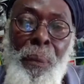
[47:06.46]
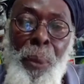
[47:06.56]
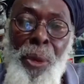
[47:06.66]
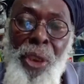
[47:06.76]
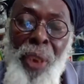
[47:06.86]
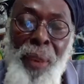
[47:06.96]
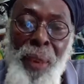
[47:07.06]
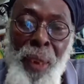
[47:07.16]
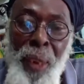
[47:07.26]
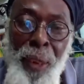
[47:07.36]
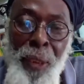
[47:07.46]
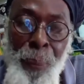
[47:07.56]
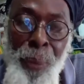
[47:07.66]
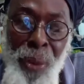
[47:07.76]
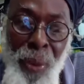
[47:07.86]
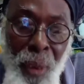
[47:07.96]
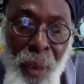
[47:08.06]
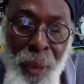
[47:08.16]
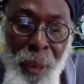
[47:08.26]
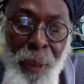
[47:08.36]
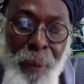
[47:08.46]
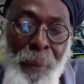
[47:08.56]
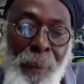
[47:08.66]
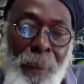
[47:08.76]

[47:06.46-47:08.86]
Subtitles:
Boboshanti order is a priest order.